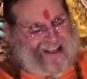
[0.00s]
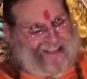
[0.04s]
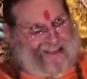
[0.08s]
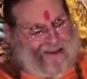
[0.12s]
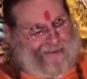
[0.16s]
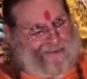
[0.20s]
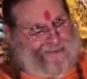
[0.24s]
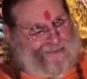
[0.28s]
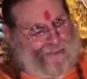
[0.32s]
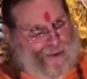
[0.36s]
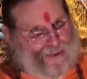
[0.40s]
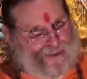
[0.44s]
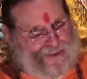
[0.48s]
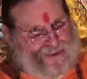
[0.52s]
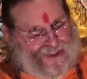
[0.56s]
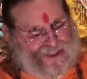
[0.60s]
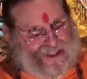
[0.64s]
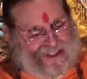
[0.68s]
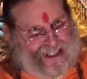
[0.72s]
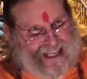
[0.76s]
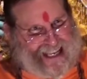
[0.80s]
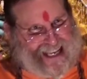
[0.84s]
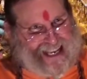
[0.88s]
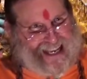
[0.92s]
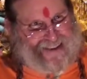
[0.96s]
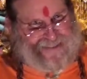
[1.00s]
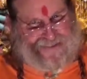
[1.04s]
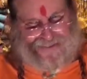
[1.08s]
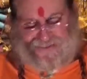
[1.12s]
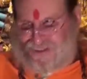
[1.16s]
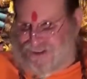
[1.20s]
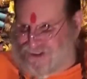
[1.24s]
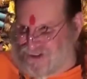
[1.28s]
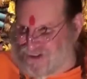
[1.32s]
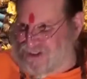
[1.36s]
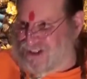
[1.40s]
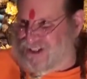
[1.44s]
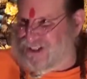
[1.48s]
the most
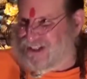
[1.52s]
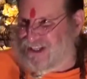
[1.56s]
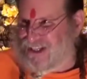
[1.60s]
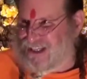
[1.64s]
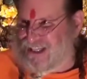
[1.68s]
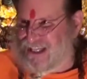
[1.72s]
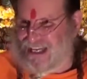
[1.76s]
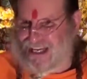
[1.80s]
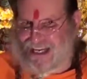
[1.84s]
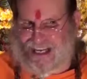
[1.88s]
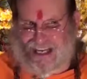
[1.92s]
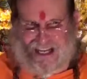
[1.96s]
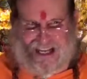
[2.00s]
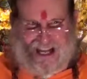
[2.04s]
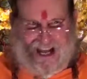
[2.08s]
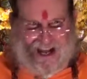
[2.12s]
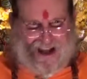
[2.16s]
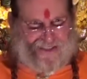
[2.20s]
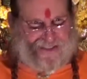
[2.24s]
efficiently,